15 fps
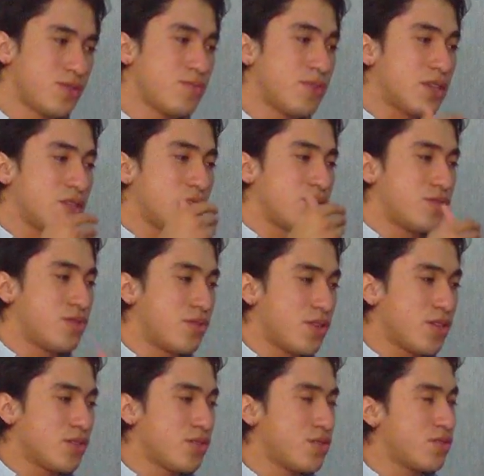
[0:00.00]
make the
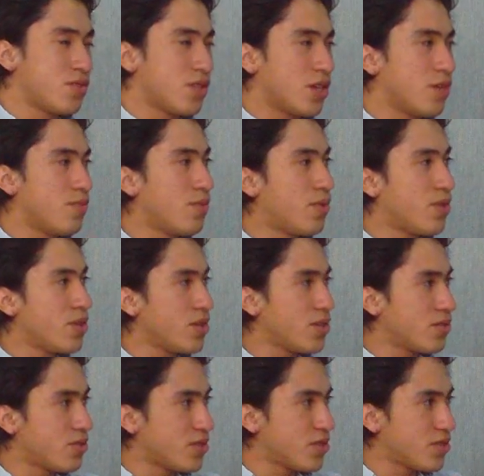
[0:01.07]
students to
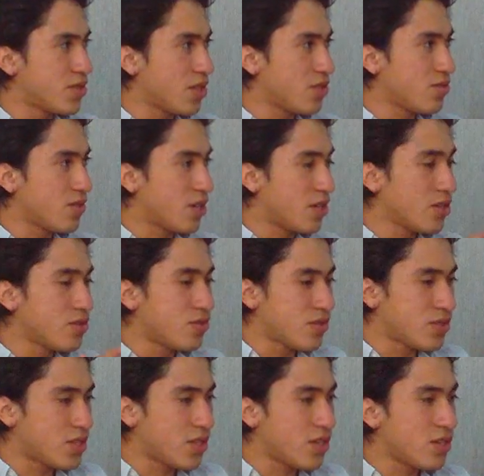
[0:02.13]
get
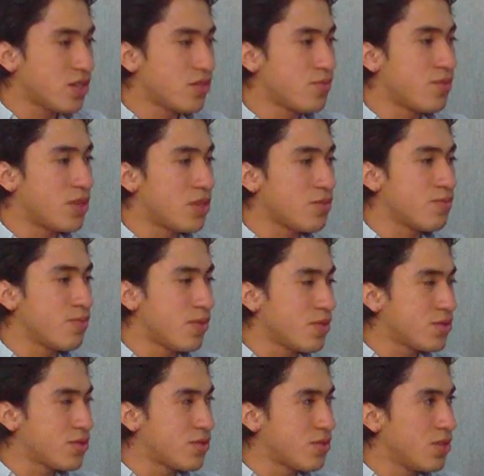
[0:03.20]
interested in reading
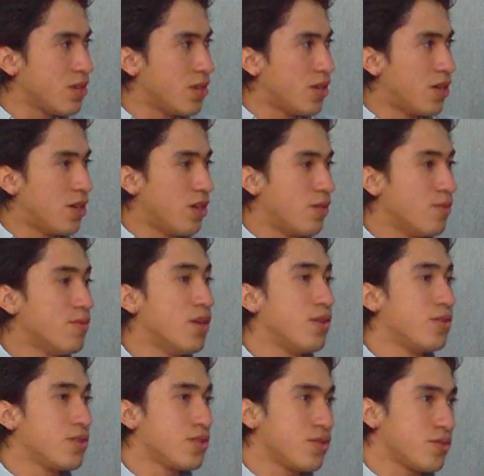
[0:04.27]
books
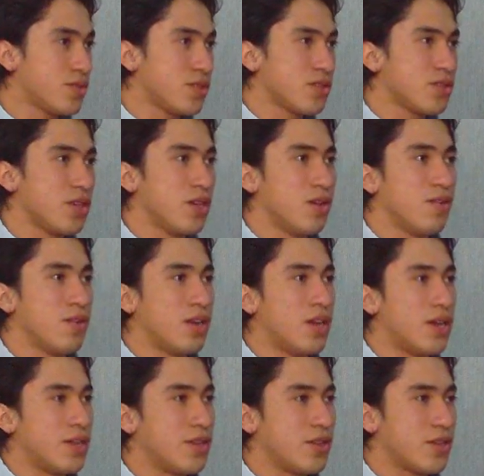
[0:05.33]
while using the
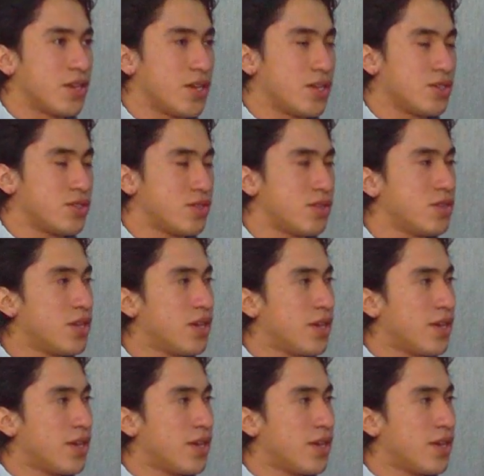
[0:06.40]
online education.